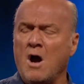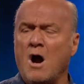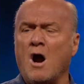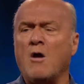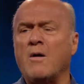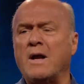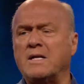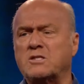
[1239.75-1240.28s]

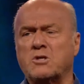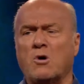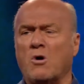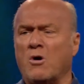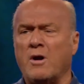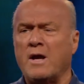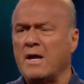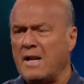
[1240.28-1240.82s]
R.A.
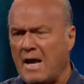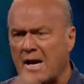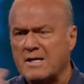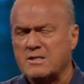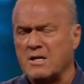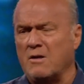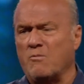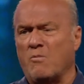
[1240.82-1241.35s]
Torrey, an
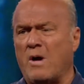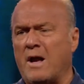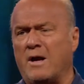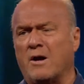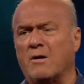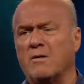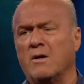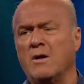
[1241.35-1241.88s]
excellent
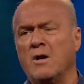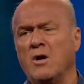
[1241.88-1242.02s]
writer,